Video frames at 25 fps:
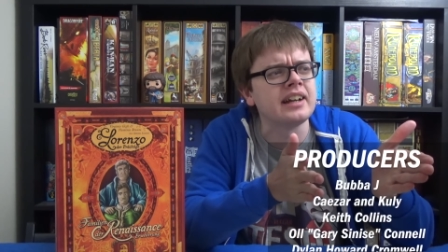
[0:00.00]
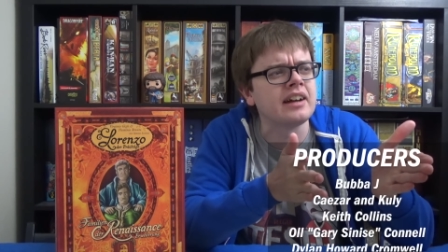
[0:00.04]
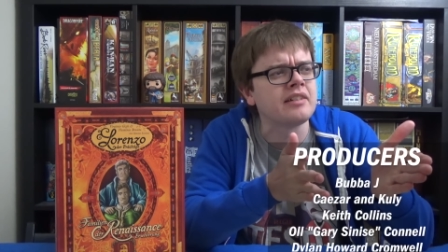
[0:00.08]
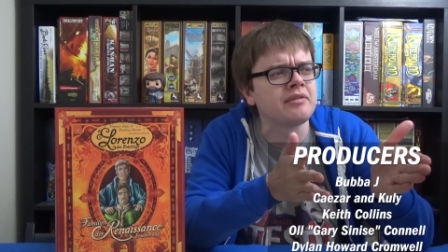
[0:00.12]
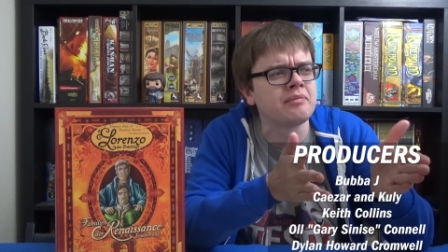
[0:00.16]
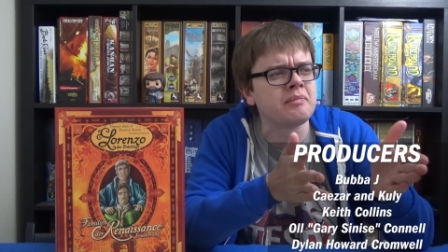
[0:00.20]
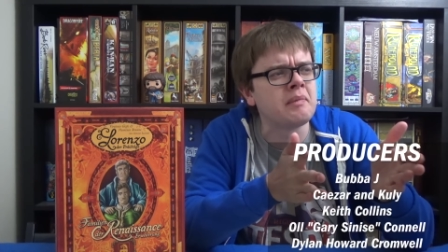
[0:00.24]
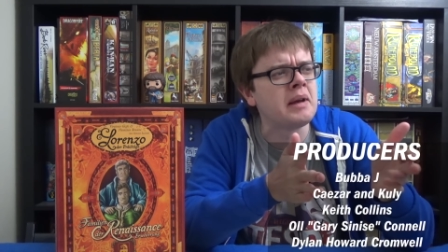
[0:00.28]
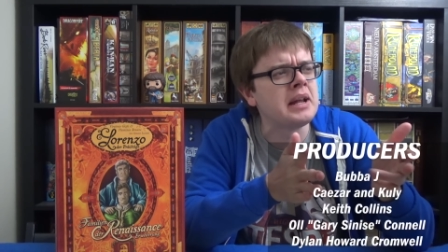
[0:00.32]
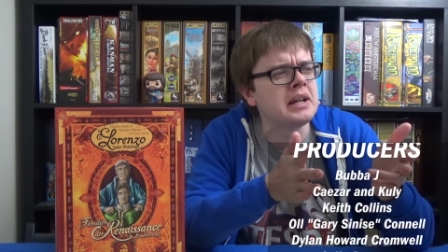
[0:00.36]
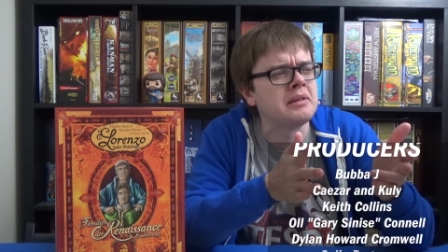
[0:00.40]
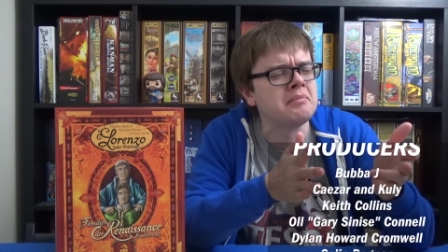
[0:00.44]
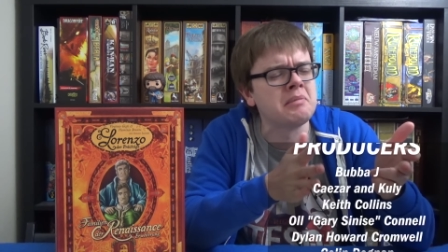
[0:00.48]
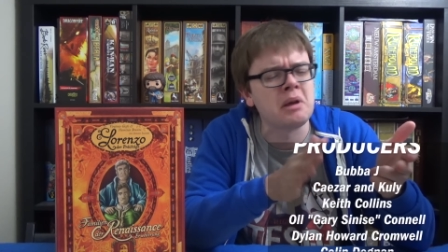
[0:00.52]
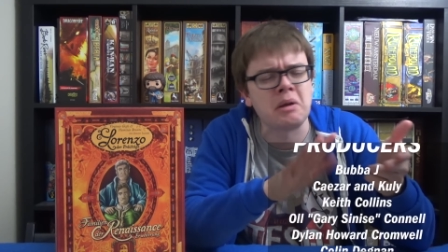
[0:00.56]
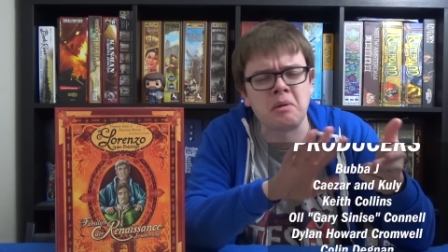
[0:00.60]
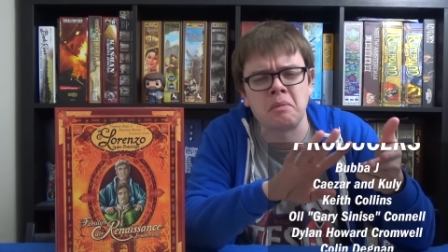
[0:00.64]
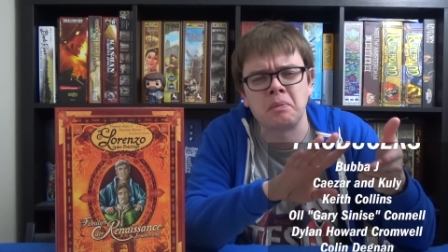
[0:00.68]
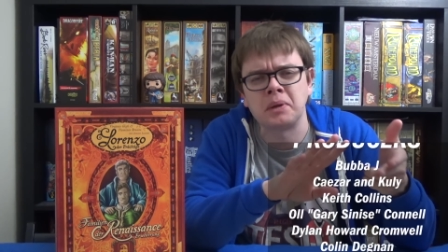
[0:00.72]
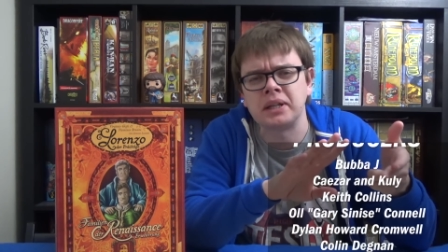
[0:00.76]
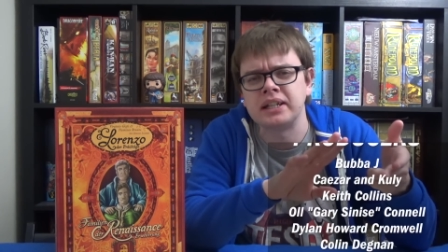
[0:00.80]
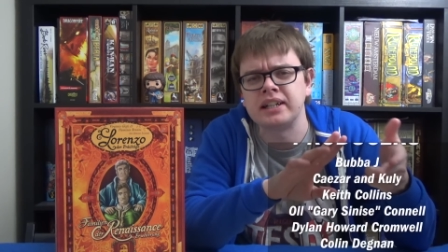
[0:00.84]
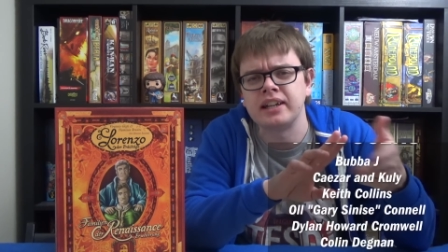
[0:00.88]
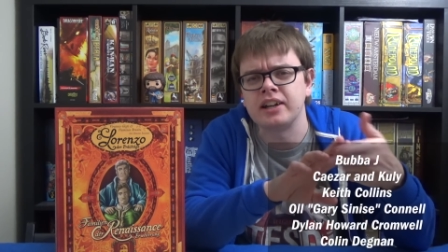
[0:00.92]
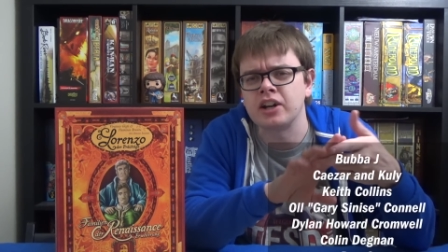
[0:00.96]
I've maybe
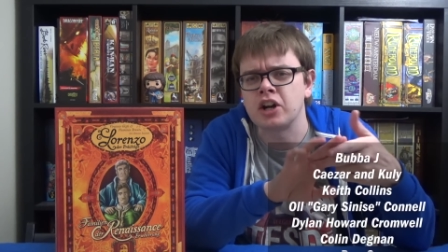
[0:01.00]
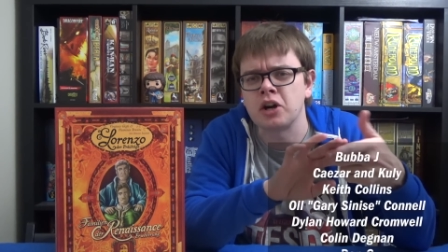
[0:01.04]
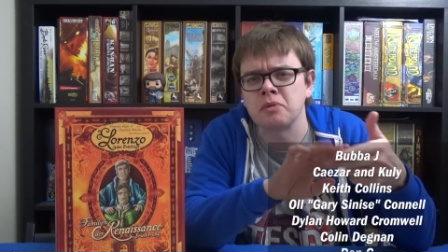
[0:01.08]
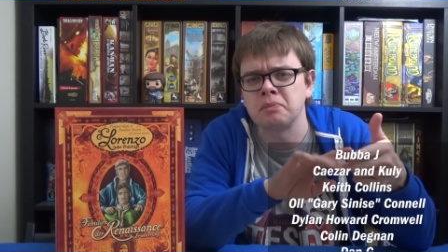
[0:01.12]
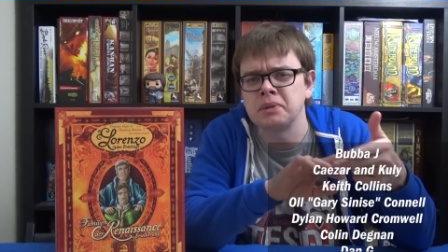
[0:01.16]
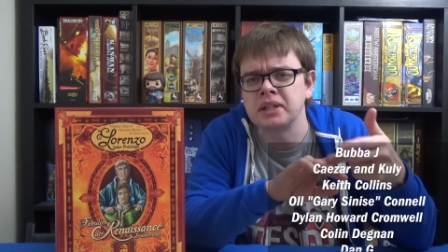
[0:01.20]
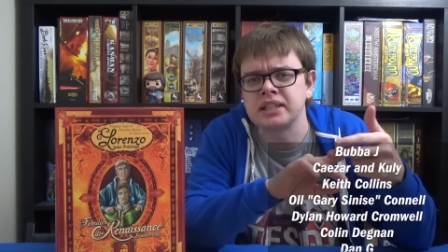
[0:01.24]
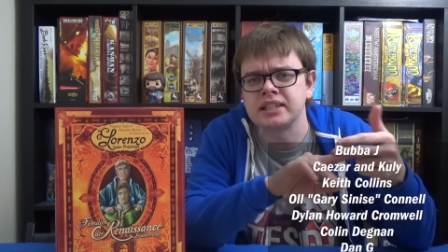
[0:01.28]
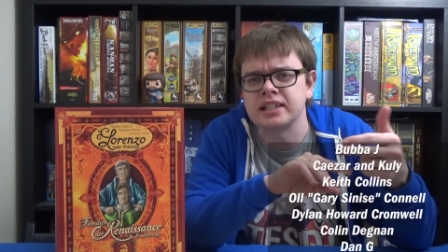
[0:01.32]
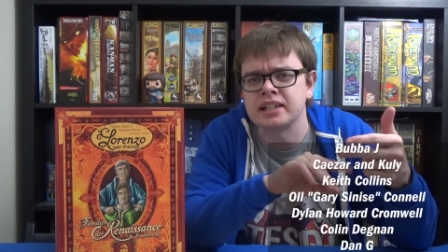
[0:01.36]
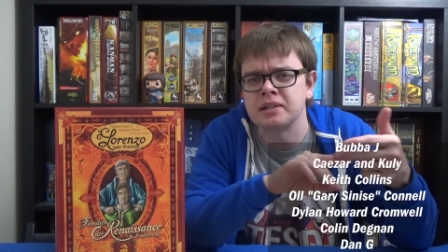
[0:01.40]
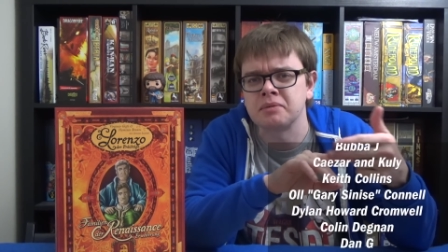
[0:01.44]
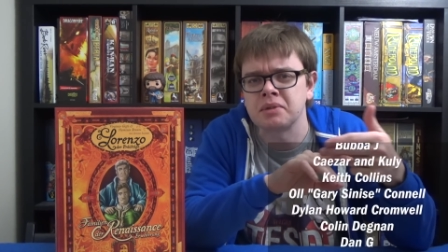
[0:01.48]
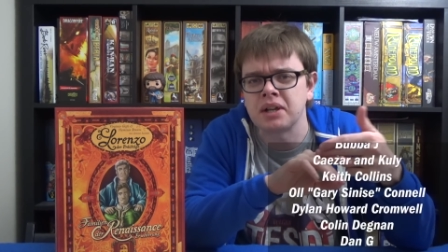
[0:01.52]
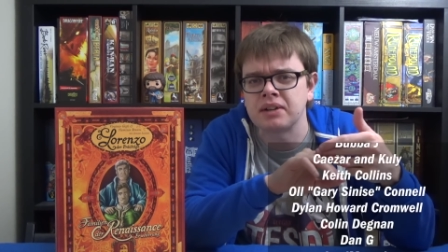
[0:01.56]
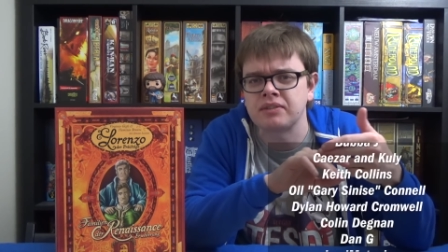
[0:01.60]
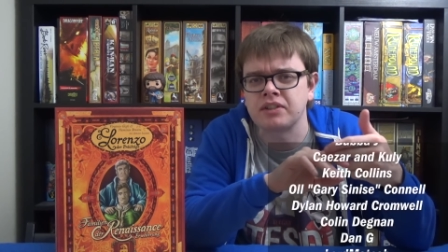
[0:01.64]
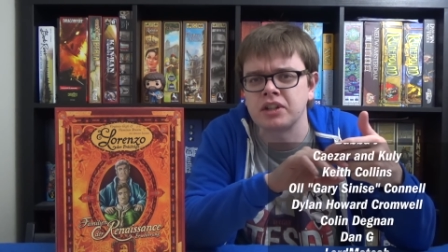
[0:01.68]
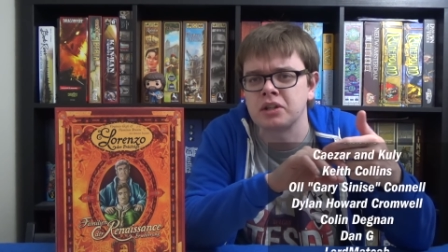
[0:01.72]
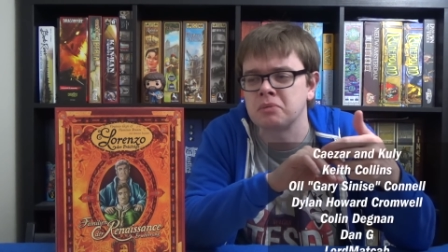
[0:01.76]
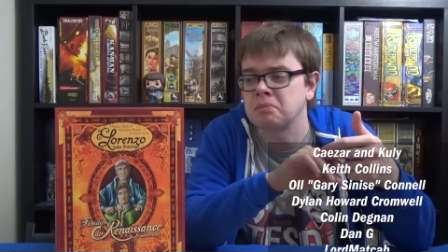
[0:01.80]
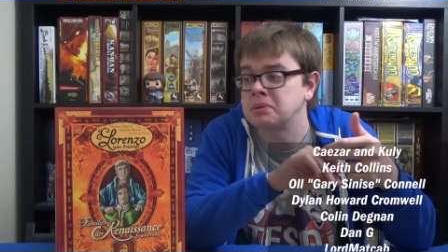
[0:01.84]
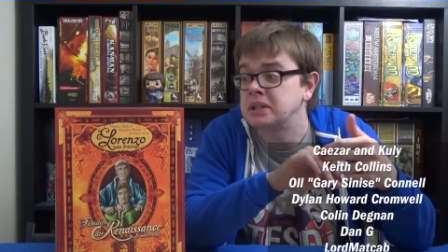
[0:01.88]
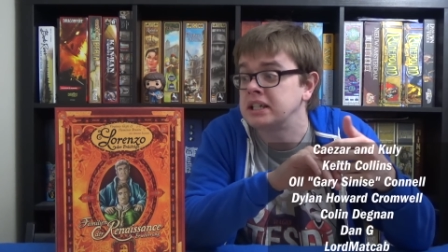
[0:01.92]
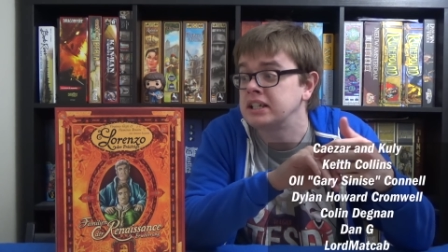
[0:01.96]
played it a couple of times
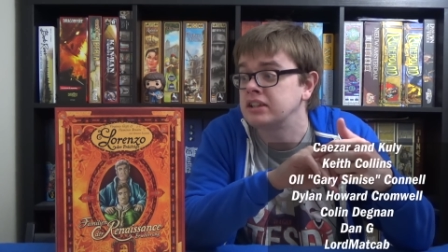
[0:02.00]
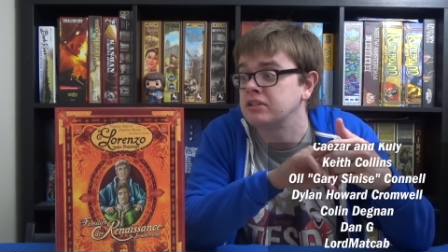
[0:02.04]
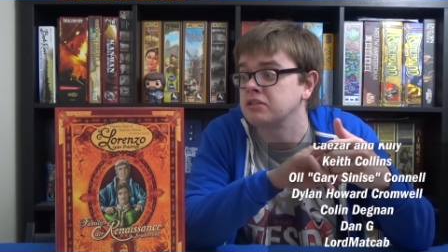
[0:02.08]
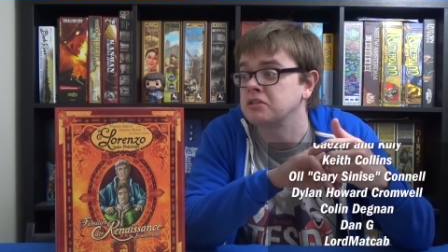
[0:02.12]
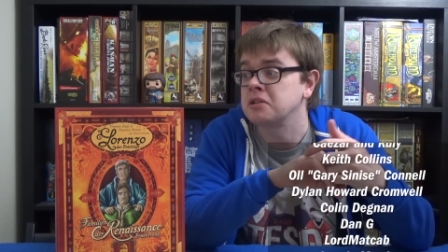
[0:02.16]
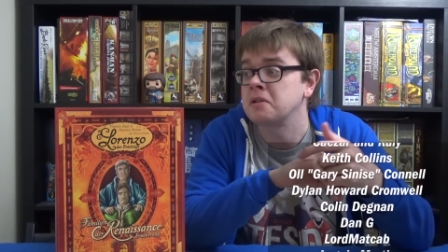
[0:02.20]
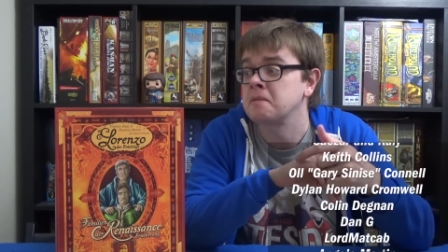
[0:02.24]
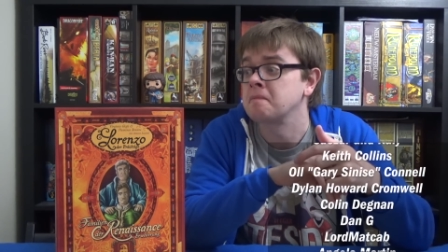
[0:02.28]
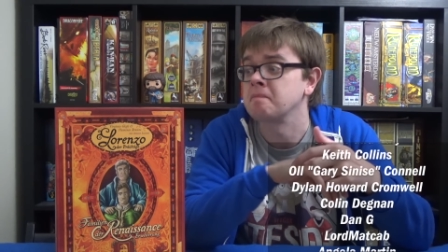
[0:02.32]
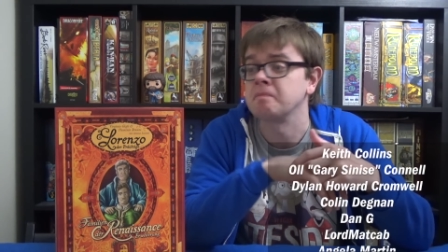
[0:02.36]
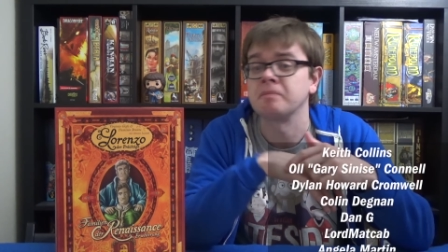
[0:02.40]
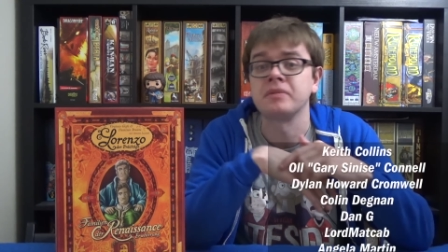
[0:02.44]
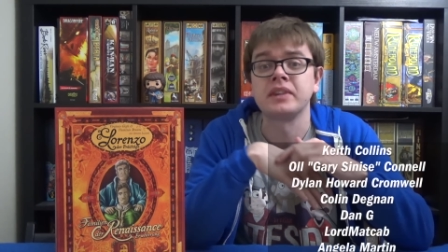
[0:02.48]
after the playthrough,